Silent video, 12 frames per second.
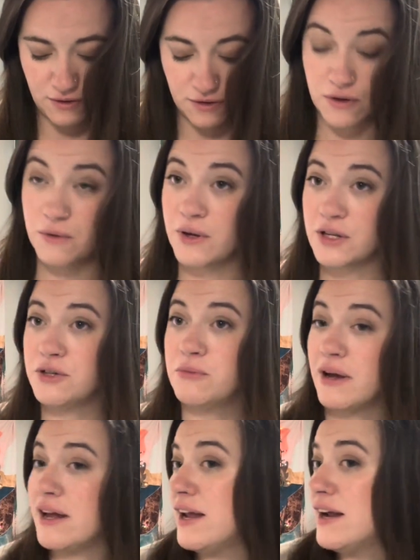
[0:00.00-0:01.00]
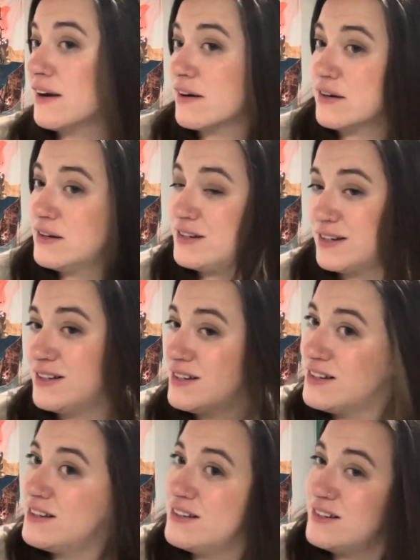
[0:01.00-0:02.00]
I'm quick do my hair,
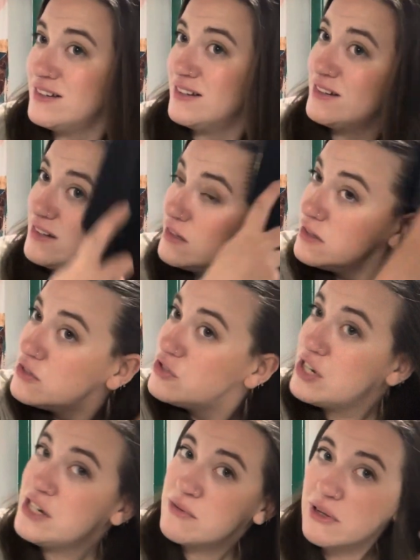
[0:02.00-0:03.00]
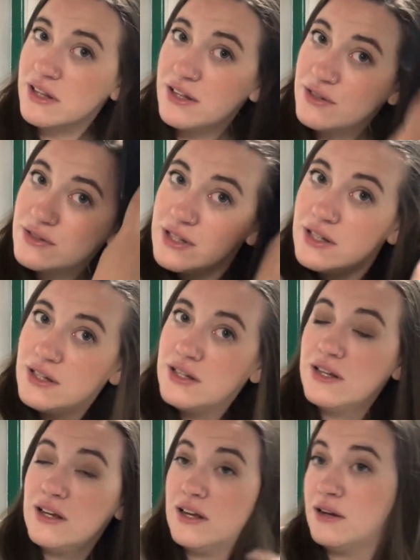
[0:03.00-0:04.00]
change my clothes,
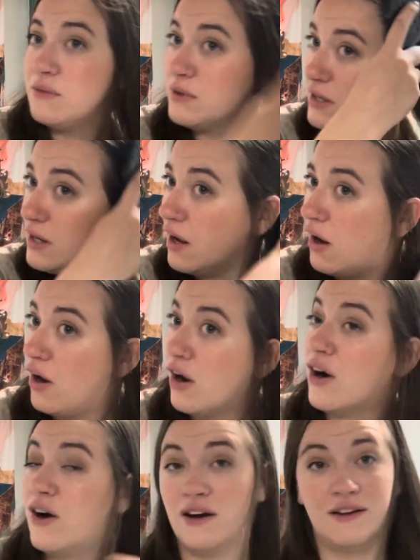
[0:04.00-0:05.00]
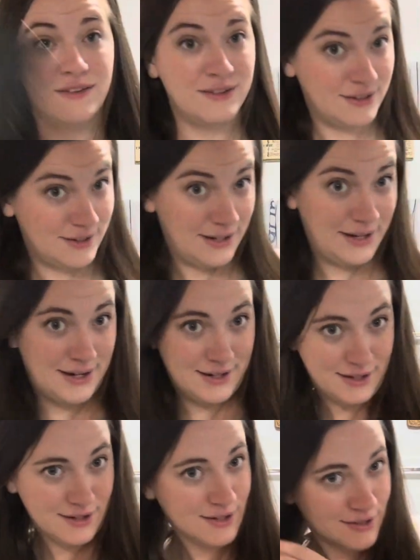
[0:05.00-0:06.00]
and we are out of
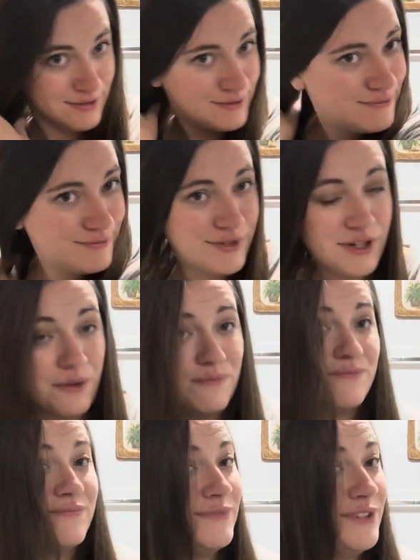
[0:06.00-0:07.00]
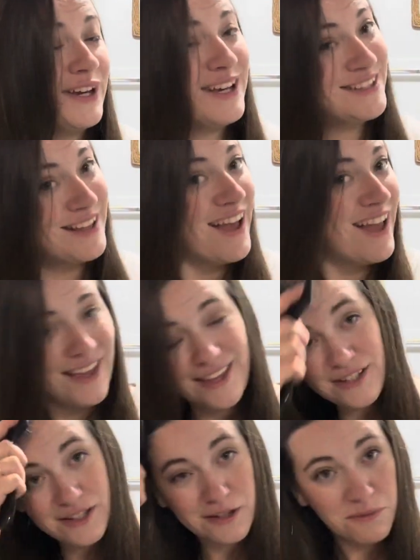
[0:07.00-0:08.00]
here. So you guys
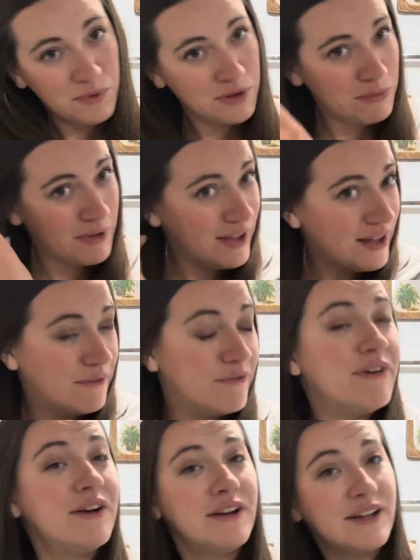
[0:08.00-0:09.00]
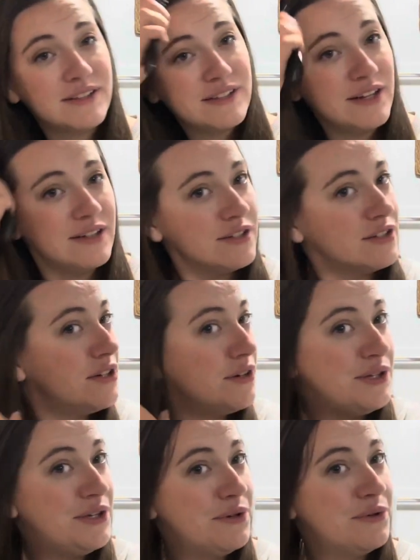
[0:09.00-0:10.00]
get to come with me. I'm very excited to show
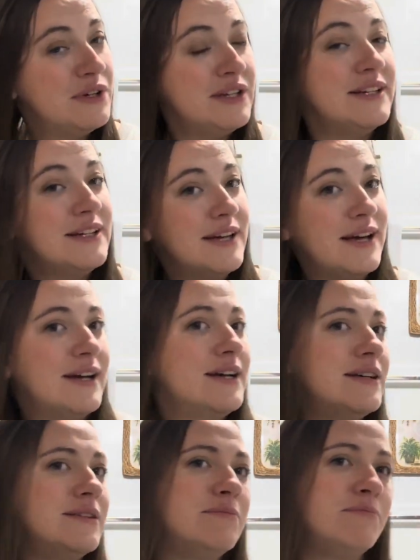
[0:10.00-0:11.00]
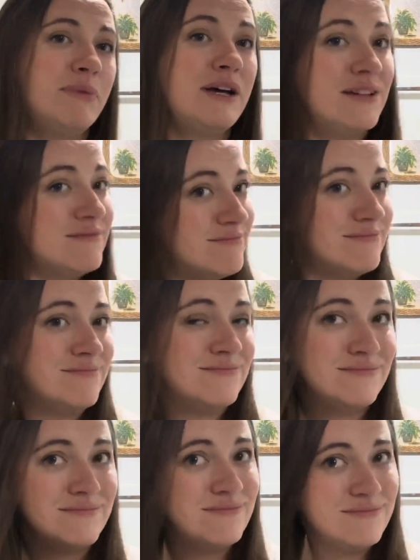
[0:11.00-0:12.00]
you. Um, but
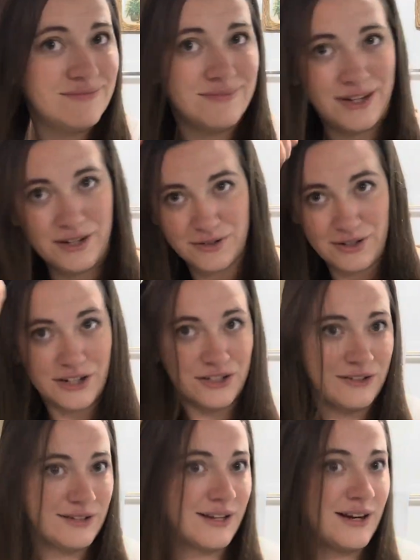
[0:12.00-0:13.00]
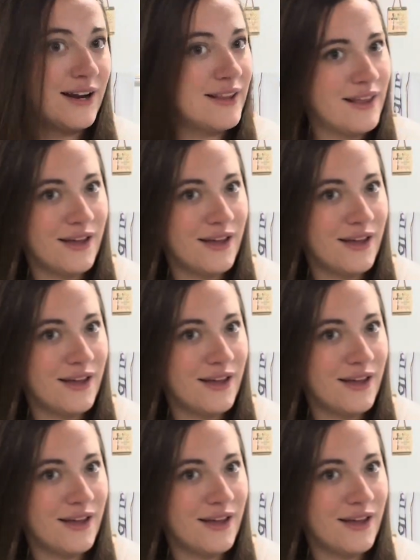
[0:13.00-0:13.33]
I actually have to get out of the